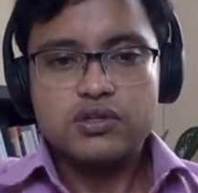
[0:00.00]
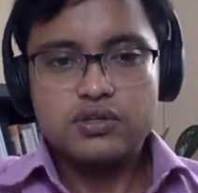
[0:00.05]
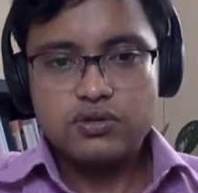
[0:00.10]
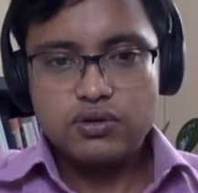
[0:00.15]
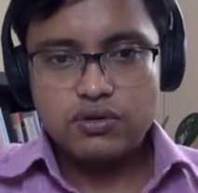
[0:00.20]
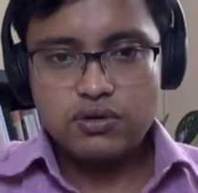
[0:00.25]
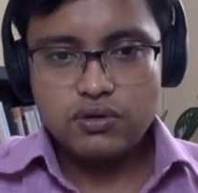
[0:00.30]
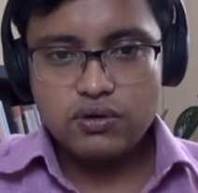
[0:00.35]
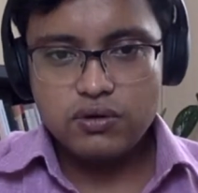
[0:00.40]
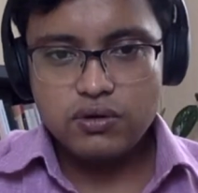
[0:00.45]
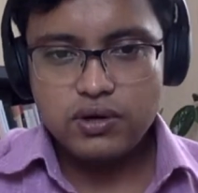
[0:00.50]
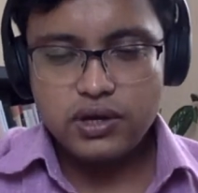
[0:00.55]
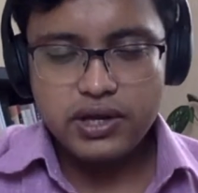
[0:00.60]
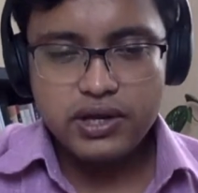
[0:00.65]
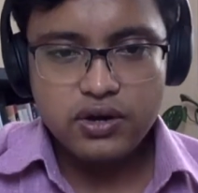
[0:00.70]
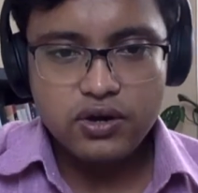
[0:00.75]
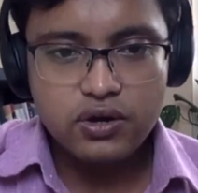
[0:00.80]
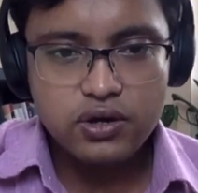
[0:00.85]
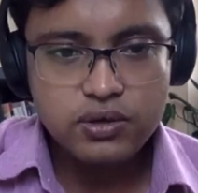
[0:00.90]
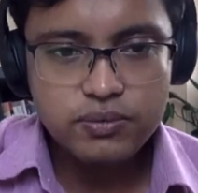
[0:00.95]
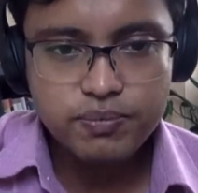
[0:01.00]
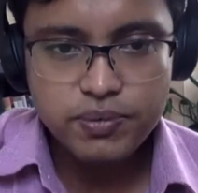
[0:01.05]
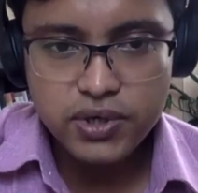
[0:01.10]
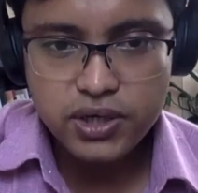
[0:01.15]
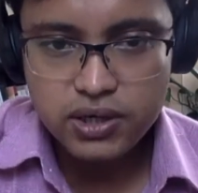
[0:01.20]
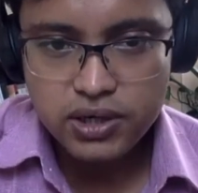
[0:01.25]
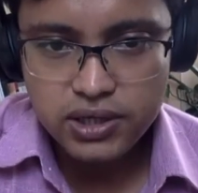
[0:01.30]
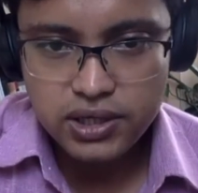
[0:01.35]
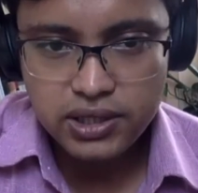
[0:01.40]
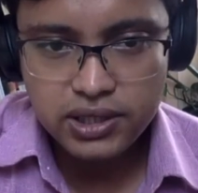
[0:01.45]
So I hope
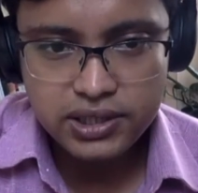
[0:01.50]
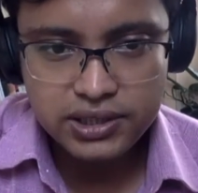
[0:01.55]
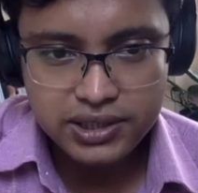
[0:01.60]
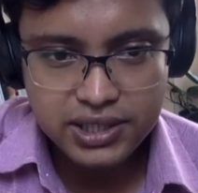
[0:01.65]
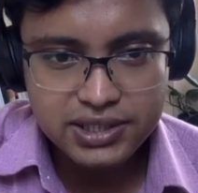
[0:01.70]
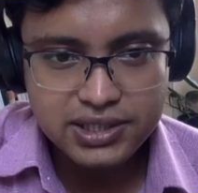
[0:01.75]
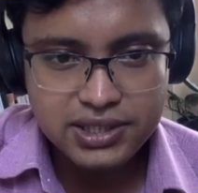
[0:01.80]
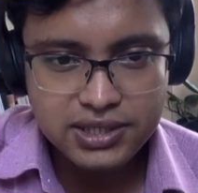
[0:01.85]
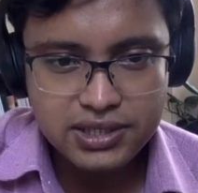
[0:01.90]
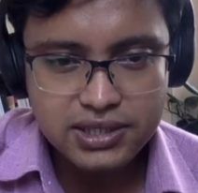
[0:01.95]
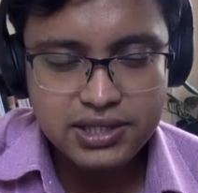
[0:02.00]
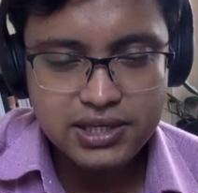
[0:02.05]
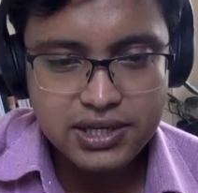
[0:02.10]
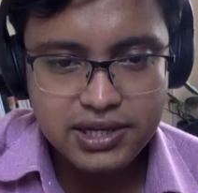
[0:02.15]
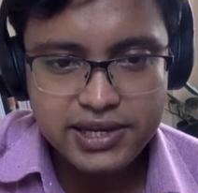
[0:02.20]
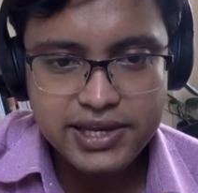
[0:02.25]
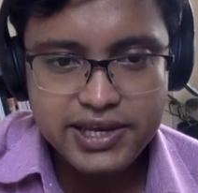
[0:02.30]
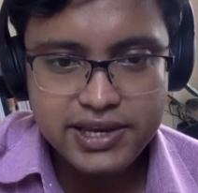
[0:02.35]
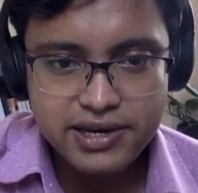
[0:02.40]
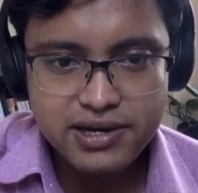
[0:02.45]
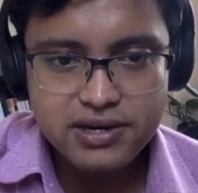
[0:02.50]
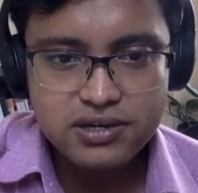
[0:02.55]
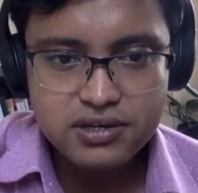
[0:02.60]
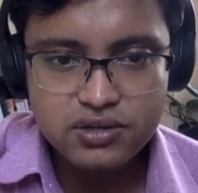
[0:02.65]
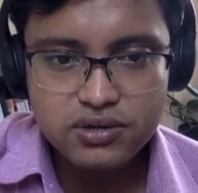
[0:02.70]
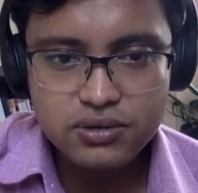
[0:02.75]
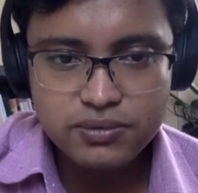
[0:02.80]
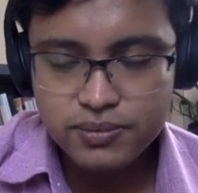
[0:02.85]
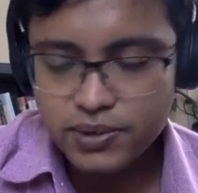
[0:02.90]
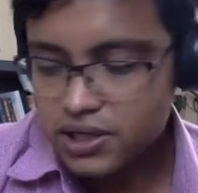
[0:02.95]
this is clear
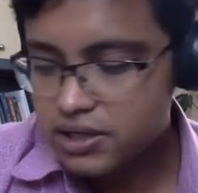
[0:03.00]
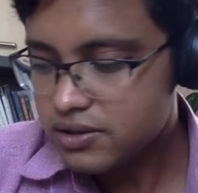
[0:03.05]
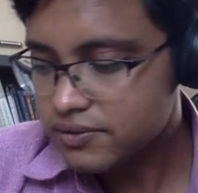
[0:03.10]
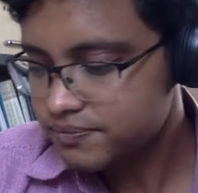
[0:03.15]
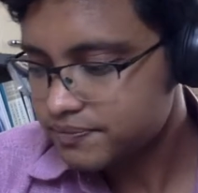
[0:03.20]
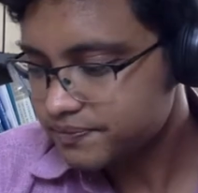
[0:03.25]
so far,